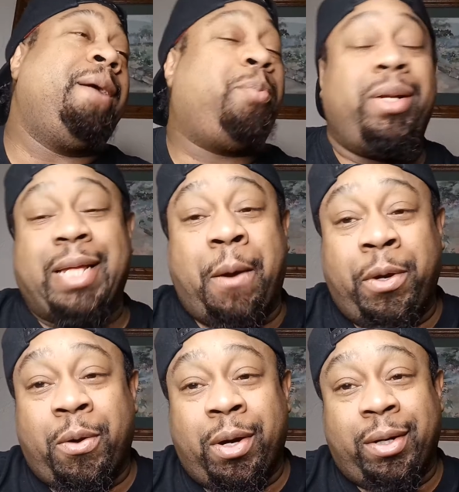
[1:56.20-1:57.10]
put that
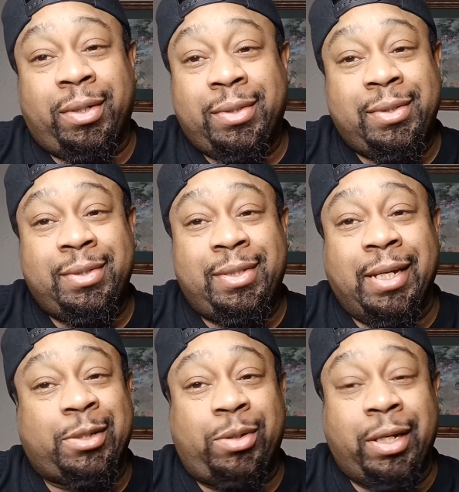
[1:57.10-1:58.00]
one on her.
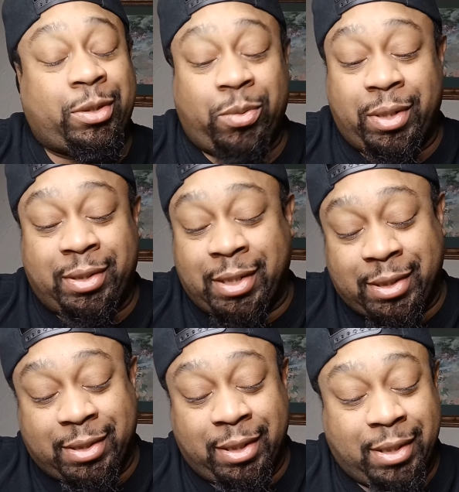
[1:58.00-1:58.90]
This one
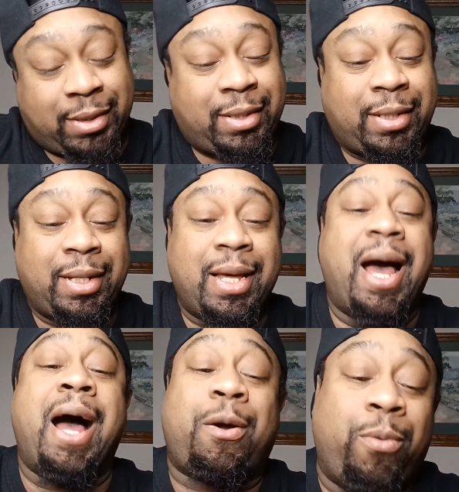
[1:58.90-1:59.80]
just looked
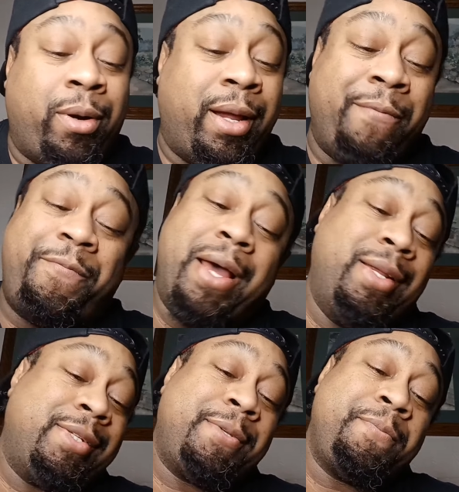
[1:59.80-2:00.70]
awkward. And
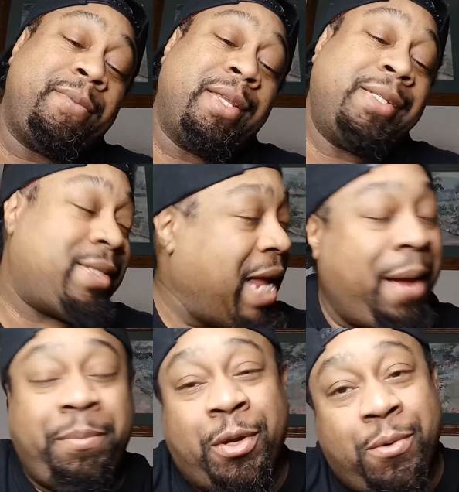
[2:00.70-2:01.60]
fellas, stop